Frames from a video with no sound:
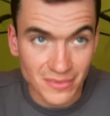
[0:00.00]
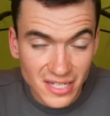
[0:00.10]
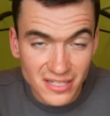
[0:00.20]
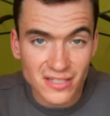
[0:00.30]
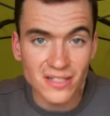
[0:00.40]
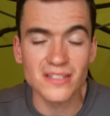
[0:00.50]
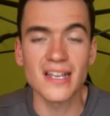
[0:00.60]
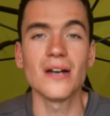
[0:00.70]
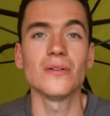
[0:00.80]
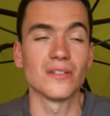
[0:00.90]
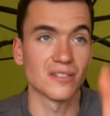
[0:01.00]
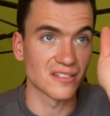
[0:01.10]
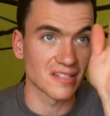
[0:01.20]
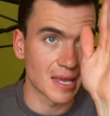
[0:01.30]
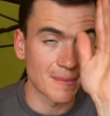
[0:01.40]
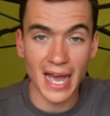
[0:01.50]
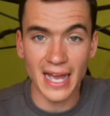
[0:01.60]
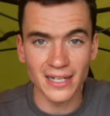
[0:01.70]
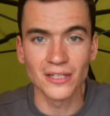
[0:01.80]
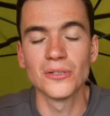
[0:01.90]
distance out, the same
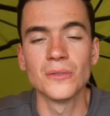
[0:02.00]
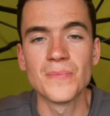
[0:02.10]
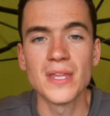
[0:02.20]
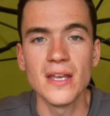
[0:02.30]
angle,